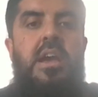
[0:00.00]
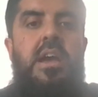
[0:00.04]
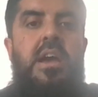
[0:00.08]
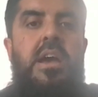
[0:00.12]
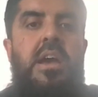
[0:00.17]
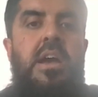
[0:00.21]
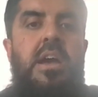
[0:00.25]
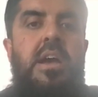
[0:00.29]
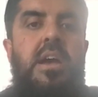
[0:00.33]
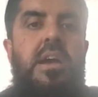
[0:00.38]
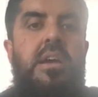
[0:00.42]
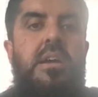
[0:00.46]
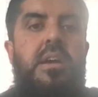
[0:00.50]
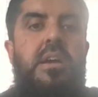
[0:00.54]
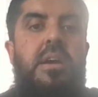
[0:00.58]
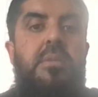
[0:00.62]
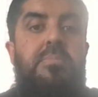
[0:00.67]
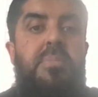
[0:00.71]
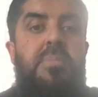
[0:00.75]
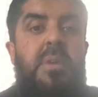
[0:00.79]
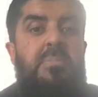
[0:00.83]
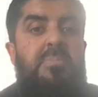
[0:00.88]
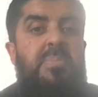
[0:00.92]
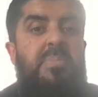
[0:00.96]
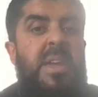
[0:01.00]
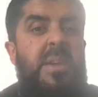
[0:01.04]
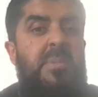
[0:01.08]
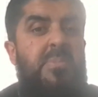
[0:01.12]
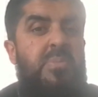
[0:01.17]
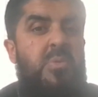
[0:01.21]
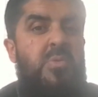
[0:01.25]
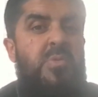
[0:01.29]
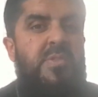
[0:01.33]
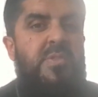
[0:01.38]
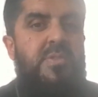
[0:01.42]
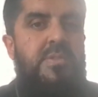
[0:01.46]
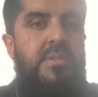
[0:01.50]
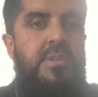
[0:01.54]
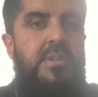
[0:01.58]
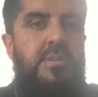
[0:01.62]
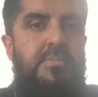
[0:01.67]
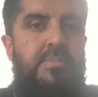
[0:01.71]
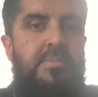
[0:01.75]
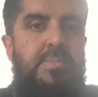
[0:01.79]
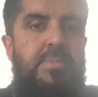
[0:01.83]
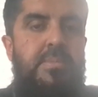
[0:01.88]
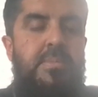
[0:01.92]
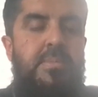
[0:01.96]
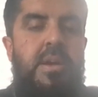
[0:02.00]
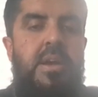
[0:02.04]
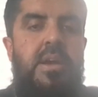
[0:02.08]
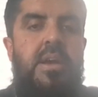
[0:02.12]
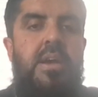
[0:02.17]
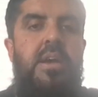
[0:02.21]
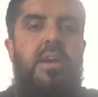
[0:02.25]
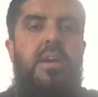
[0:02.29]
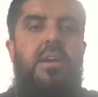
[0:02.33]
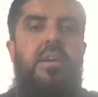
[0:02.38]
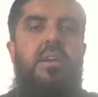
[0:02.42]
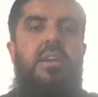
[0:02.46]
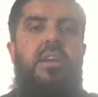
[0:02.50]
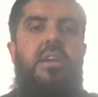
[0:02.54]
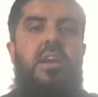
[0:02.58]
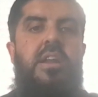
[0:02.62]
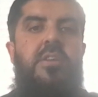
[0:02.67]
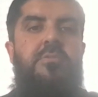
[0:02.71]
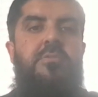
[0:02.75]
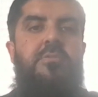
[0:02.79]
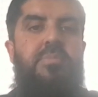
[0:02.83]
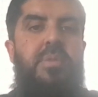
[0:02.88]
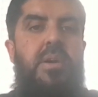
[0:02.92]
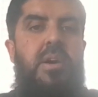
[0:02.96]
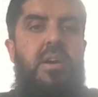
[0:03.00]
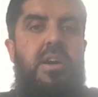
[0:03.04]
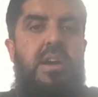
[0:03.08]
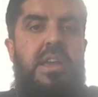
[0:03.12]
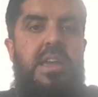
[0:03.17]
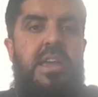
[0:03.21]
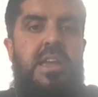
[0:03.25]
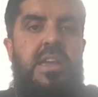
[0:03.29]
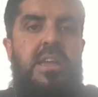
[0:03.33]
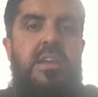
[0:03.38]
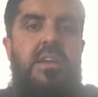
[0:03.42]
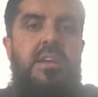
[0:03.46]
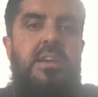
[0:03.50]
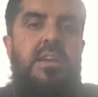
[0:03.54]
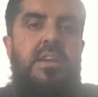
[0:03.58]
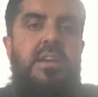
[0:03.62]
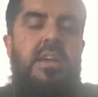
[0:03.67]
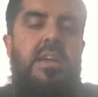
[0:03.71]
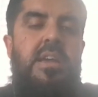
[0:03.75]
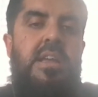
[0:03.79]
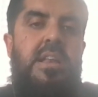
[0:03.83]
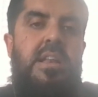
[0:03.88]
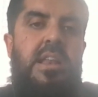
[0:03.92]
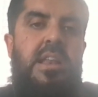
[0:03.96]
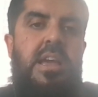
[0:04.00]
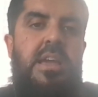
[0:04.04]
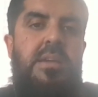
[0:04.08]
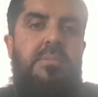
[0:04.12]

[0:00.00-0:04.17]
uh, a, a, people's uh, kind of party in